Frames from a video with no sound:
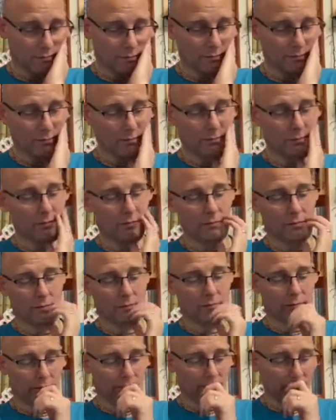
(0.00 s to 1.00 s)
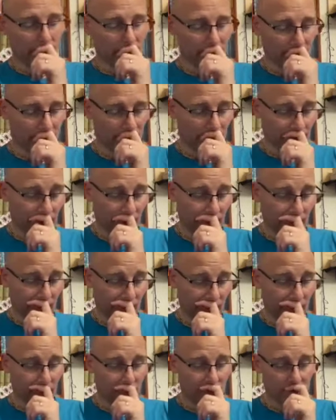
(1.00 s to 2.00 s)

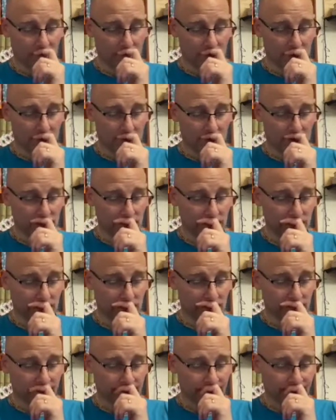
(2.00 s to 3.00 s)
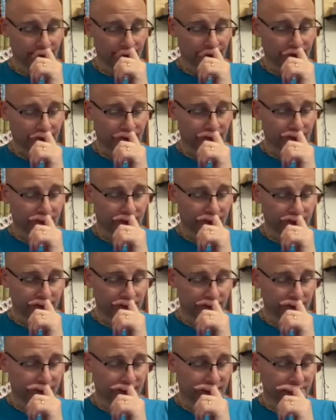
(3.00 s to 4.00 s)

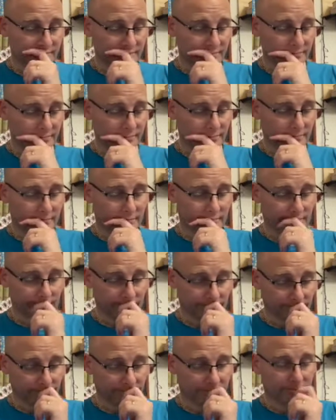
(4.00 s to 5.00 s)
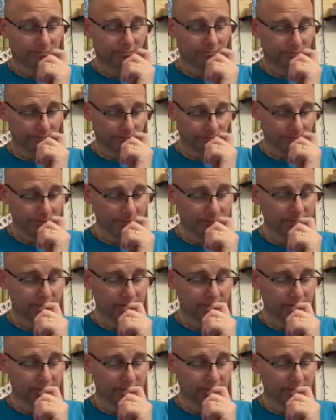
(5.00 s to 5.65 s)
The person shown says nothing.